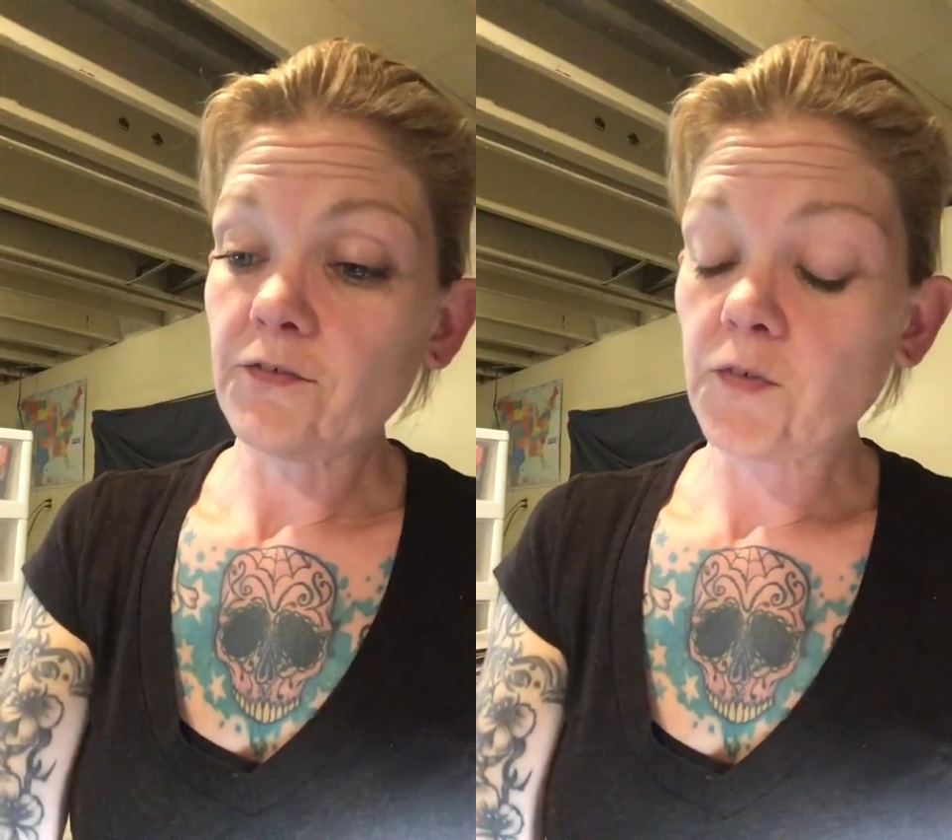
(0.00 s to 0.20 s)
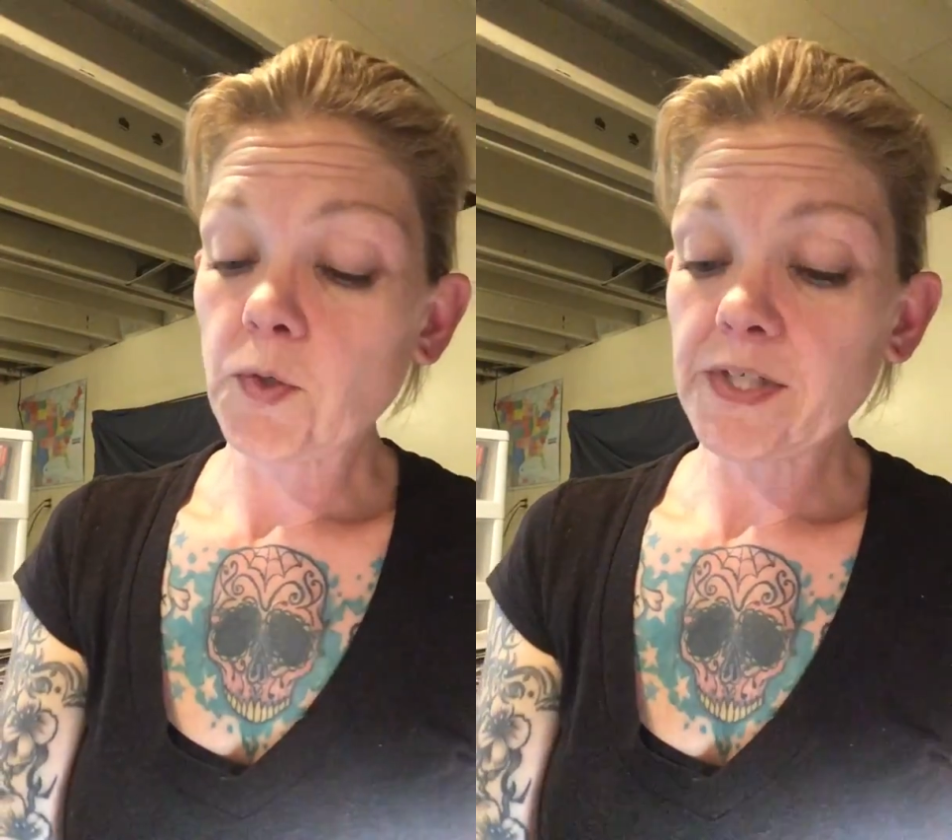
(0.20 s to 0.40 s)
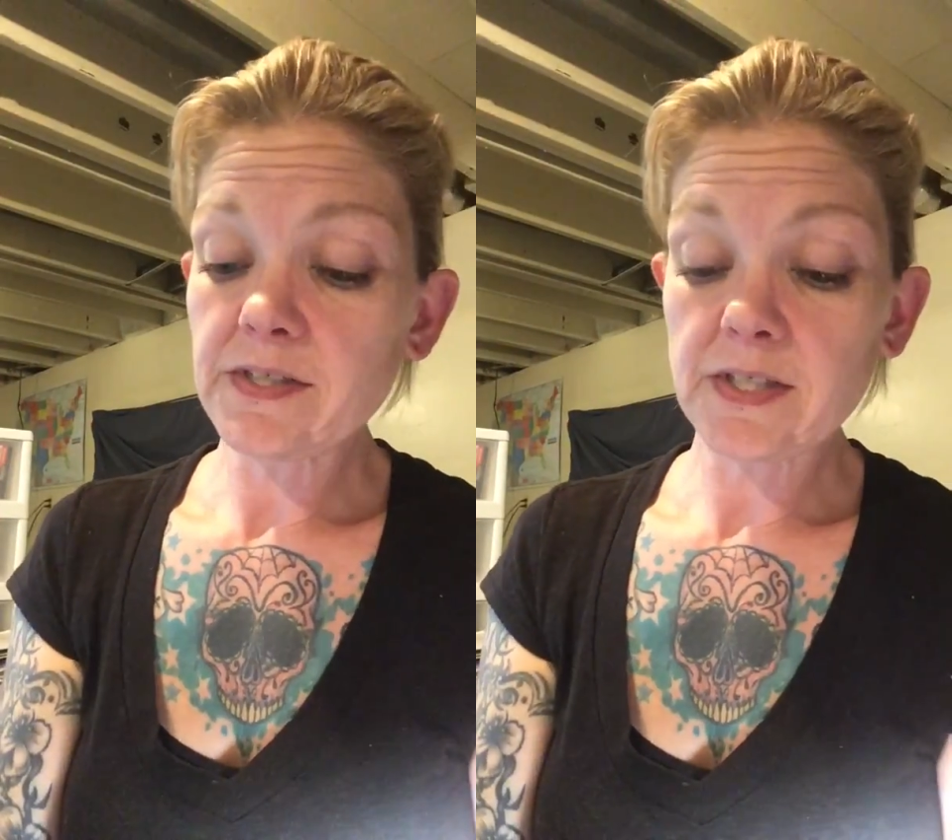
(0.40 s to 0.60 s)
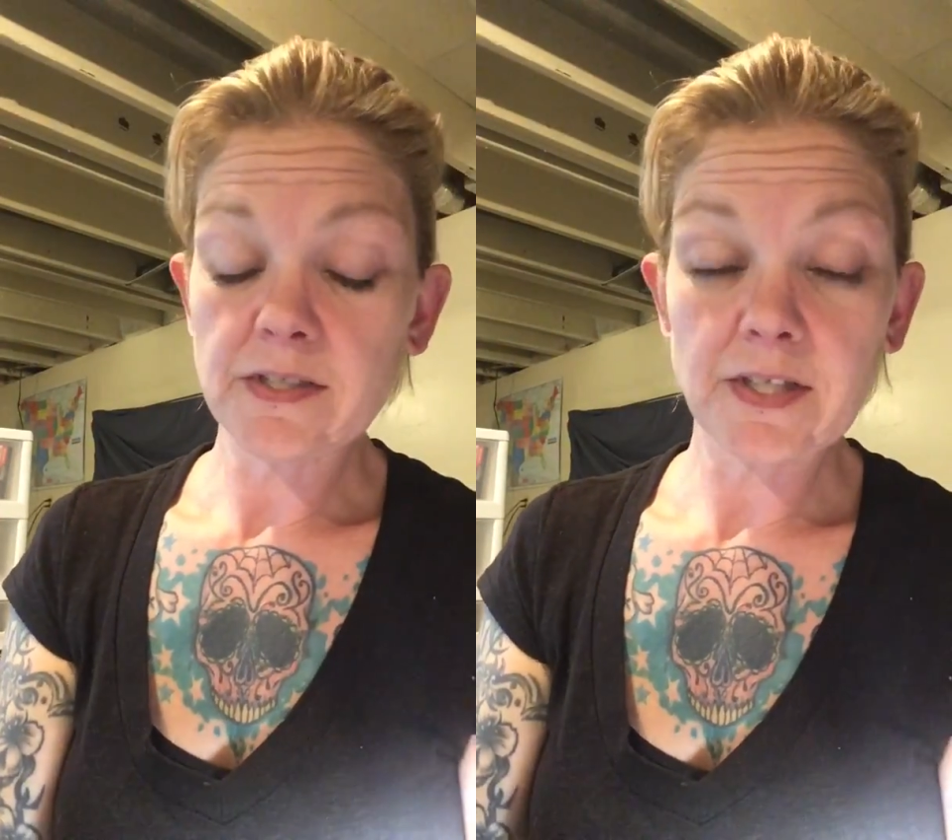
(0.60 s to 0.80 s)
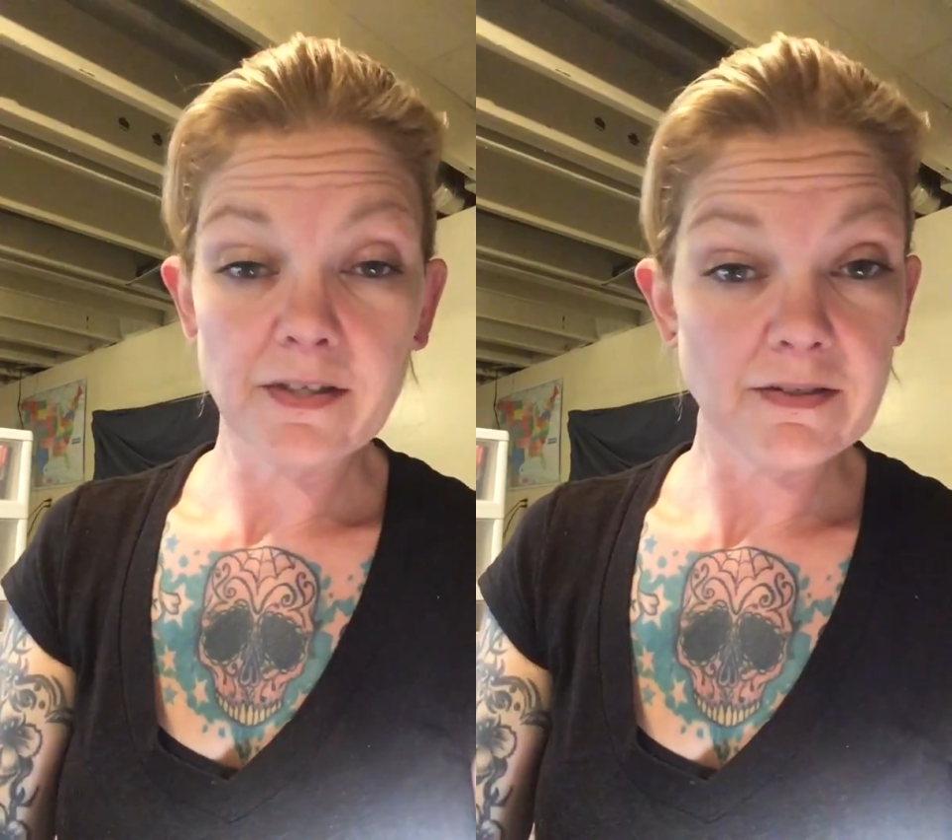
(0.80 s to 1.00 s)

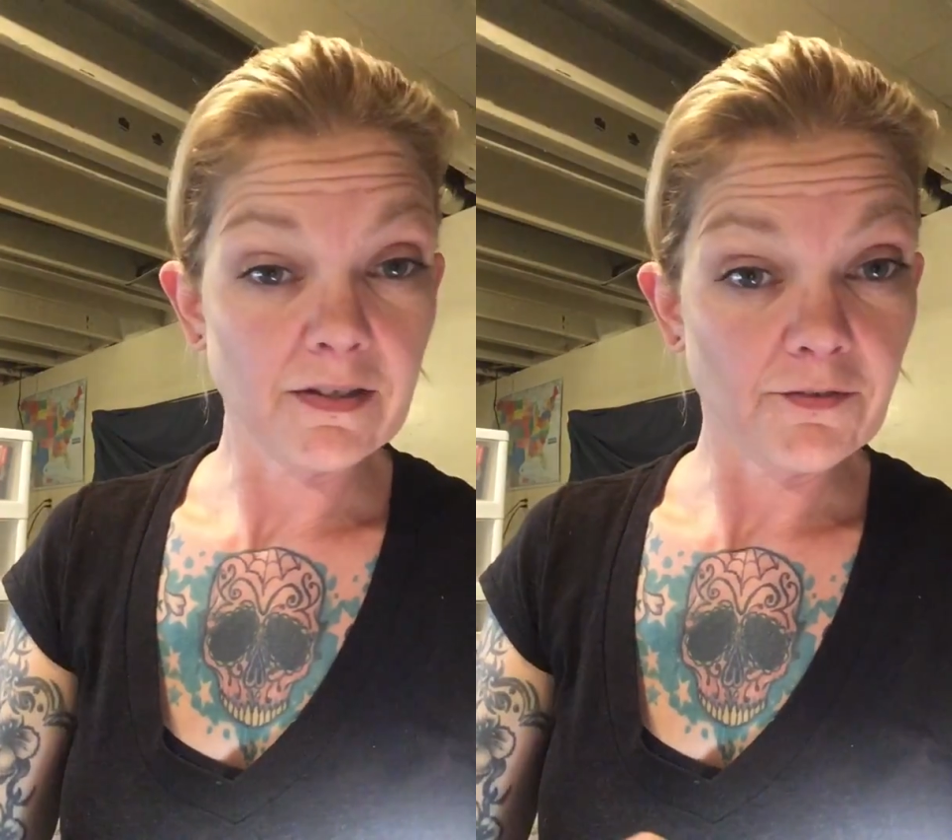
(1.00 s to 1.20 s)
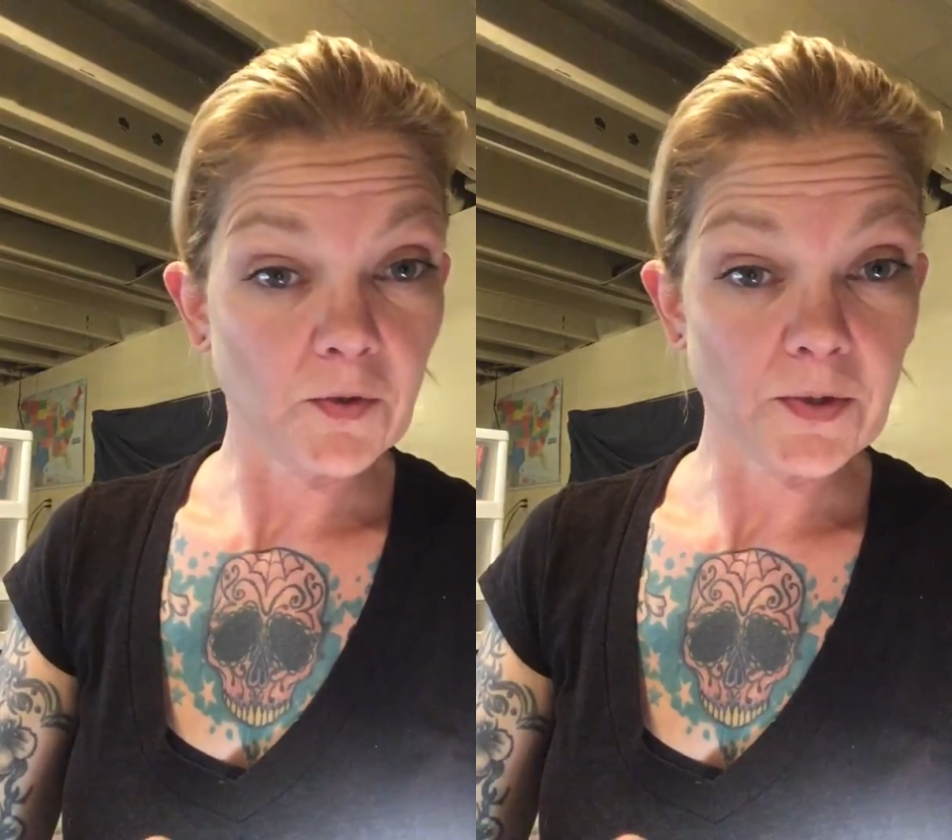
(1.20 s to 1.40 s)
46S and a